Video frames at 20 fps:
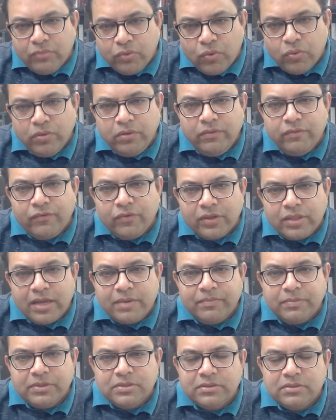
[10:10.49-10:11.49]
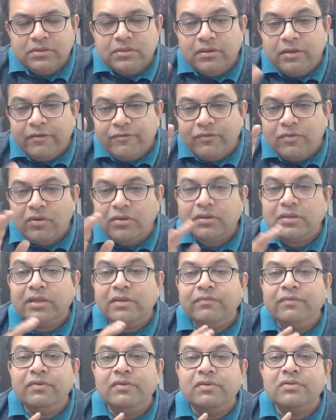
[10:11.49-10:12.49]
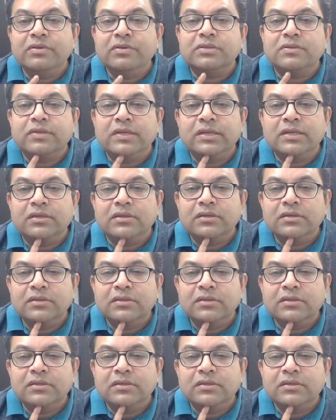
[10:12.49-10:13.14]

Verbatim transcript: good for that person. If not, then we will restrain.